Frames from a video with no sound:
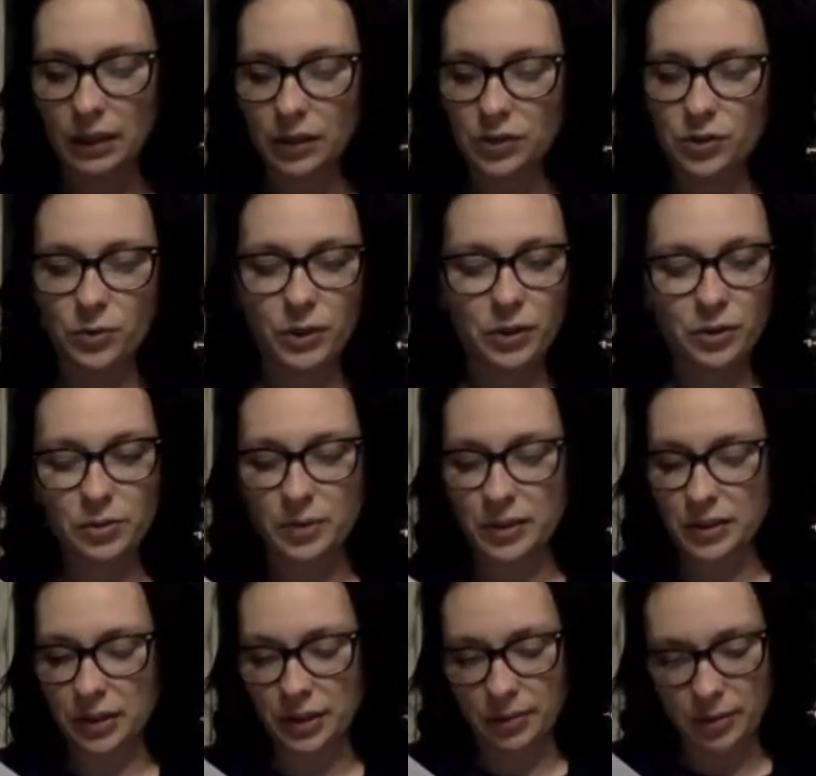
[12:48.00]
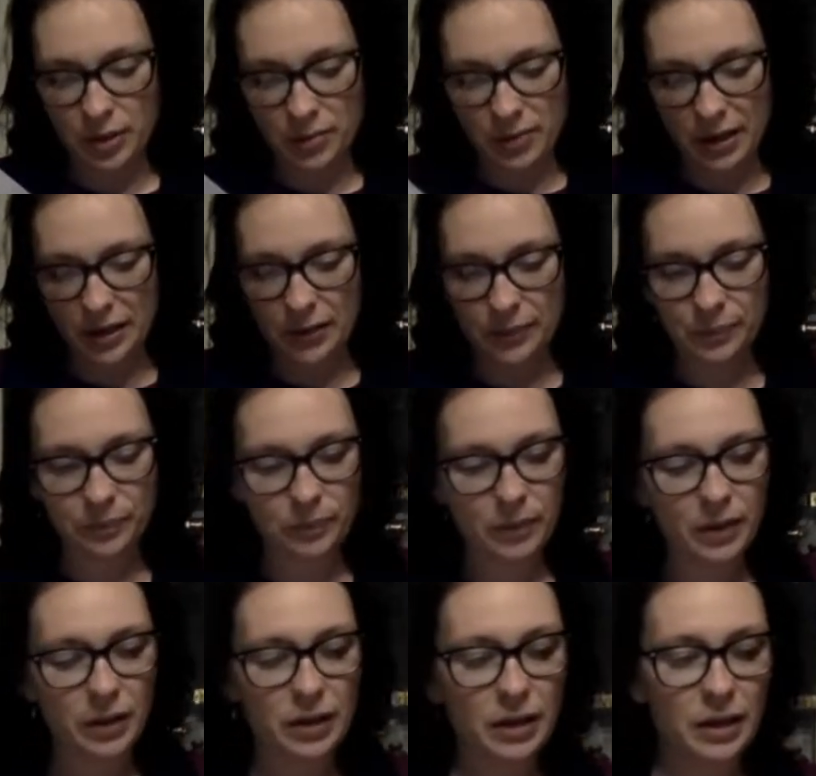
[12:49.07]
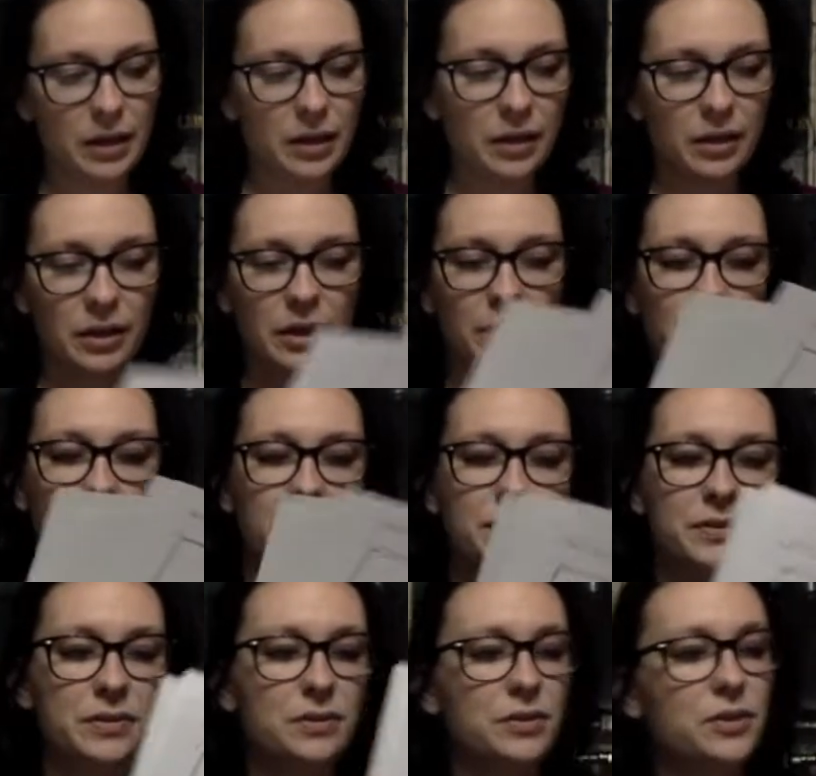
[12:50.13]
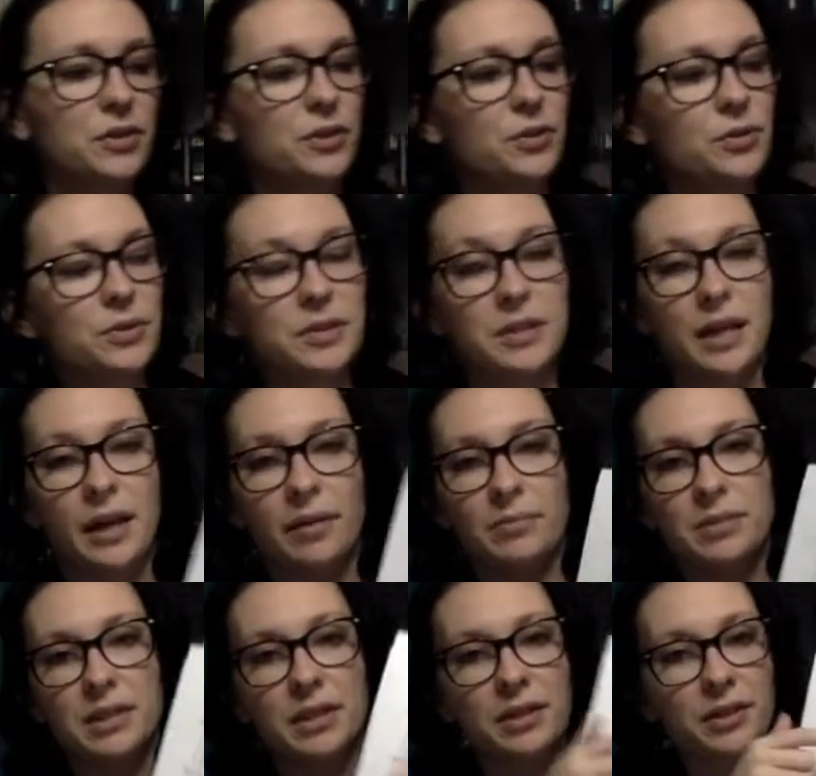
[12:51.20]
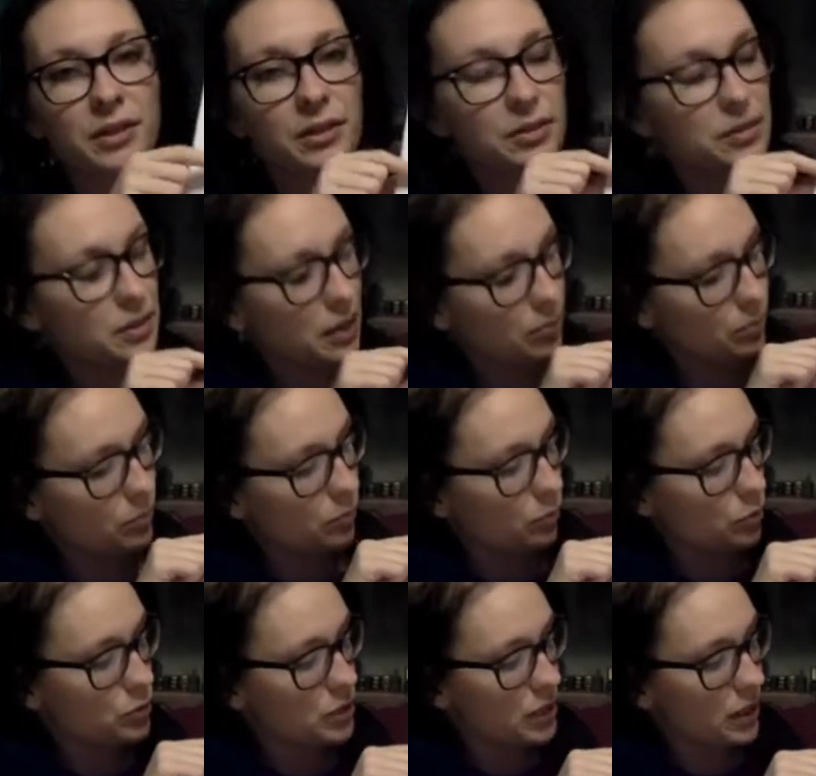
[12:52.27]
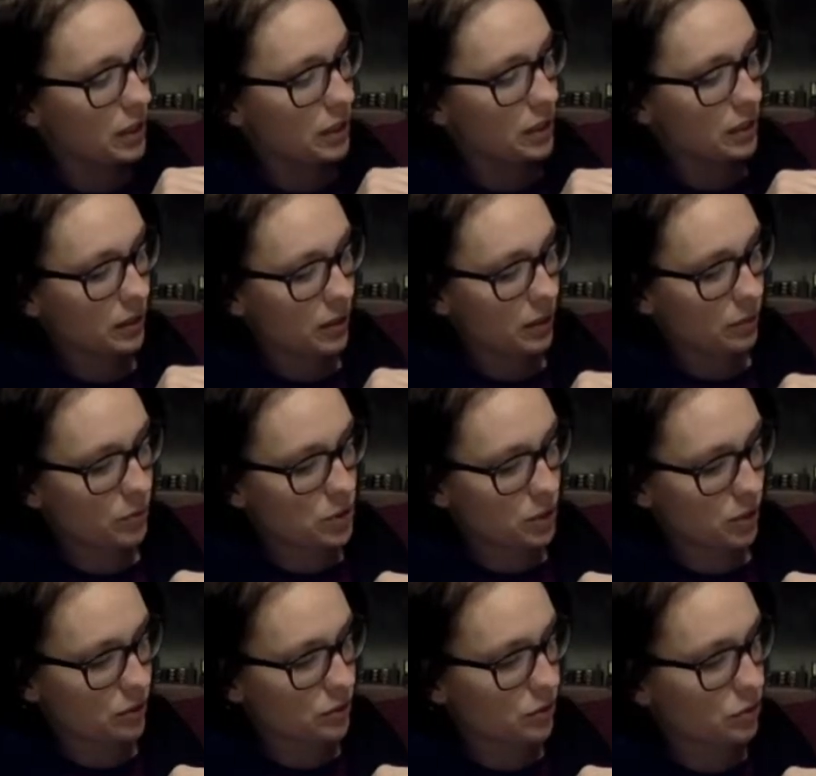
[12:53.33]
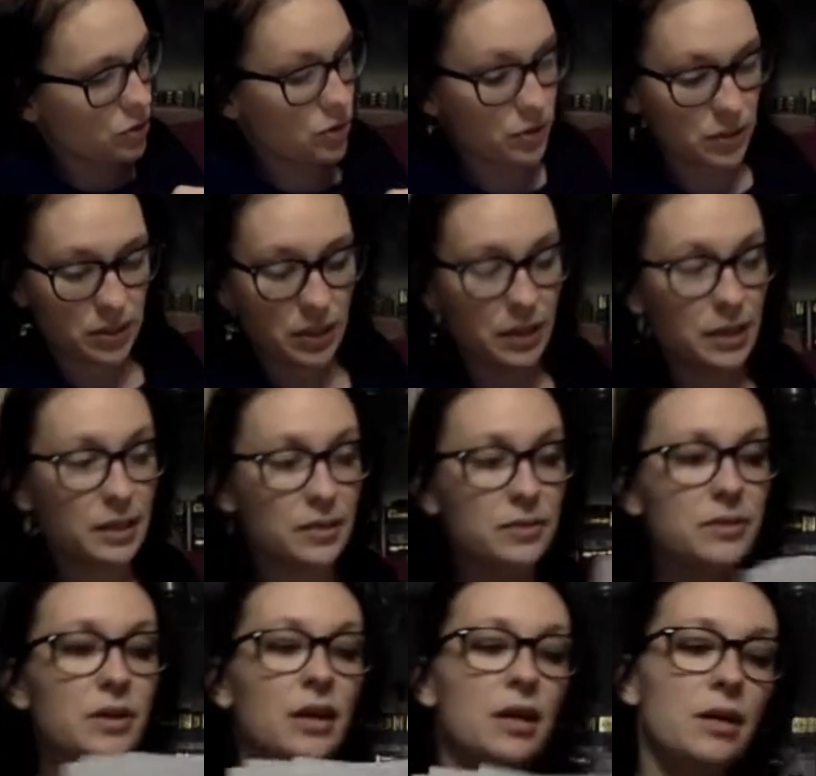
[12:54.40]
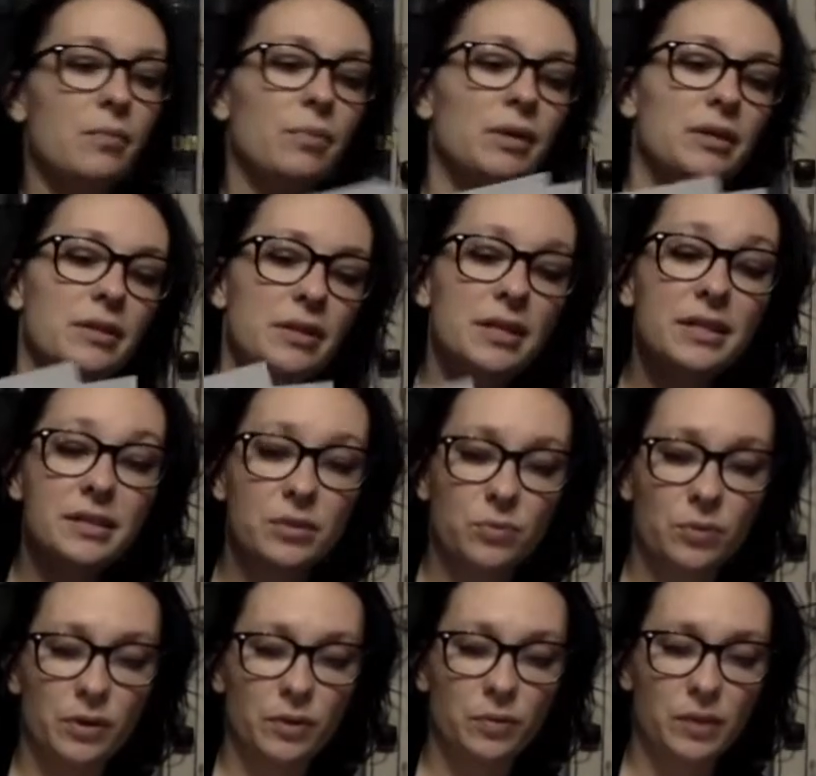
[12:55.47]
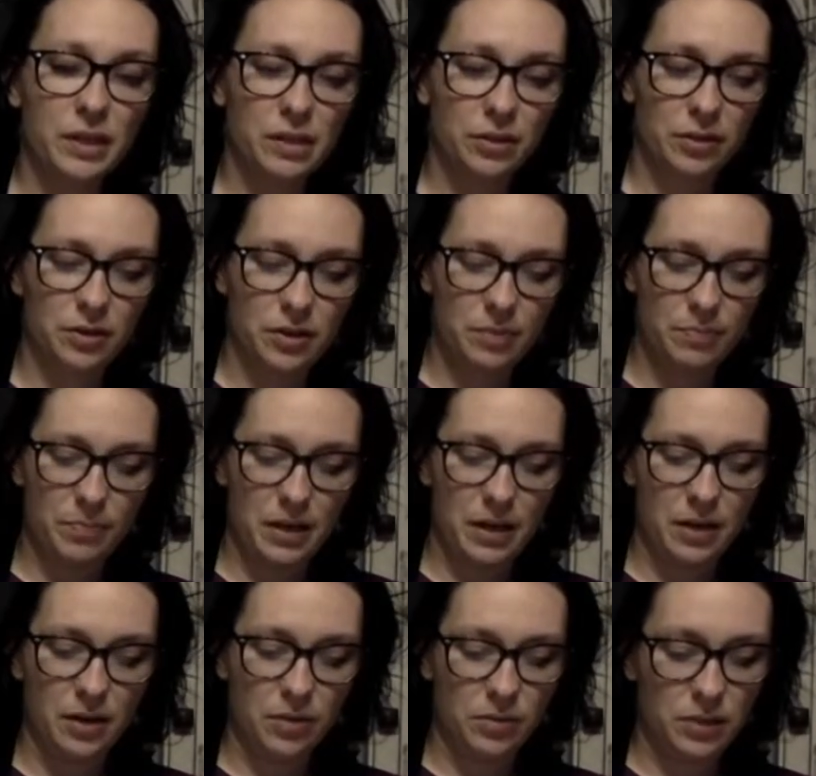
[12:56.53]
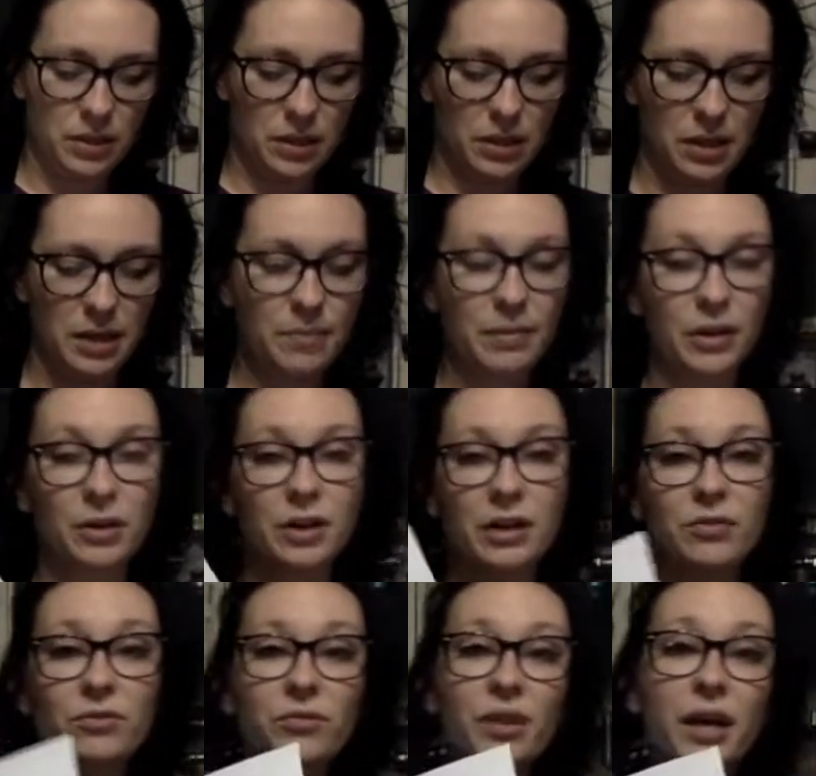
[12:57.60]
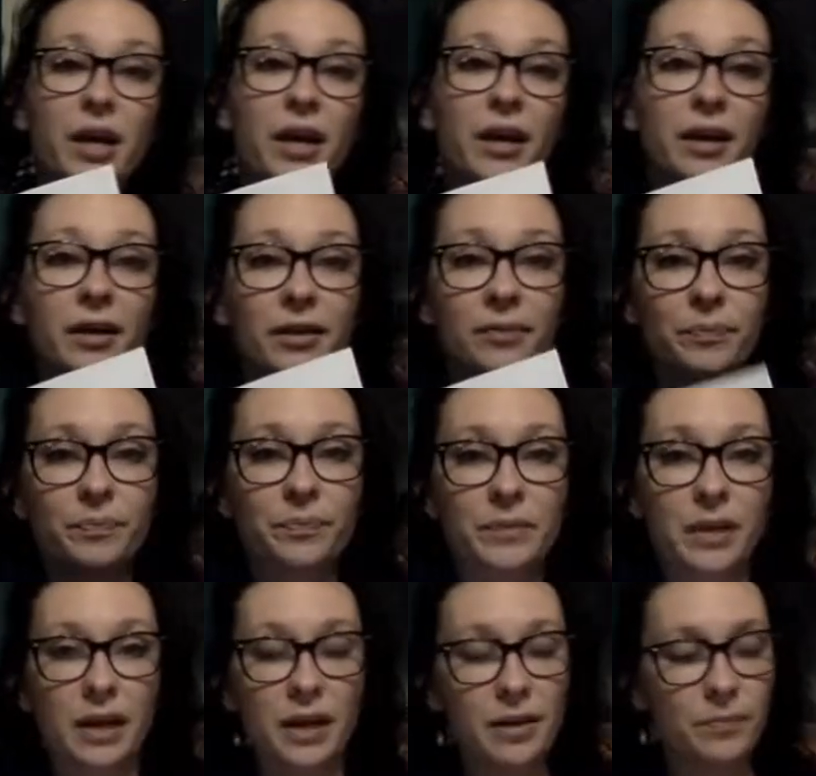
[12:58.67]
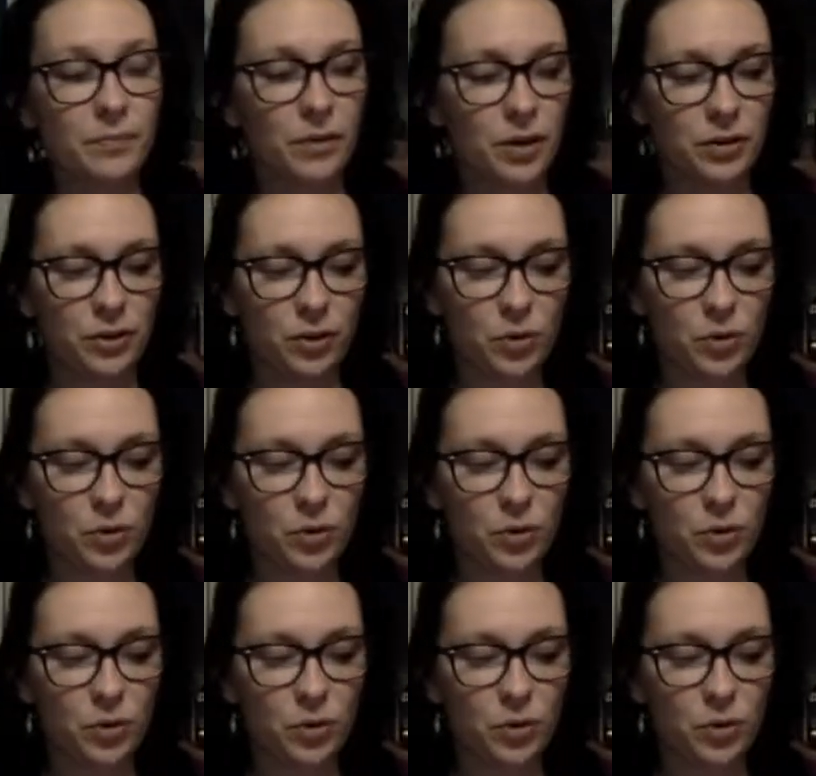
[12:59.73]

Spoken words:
So we learned about the Liberty Bell. Here in lesson 2, same deal, same routine, language arts, social studies. But in this one, we learned about the American flag. Okay, all your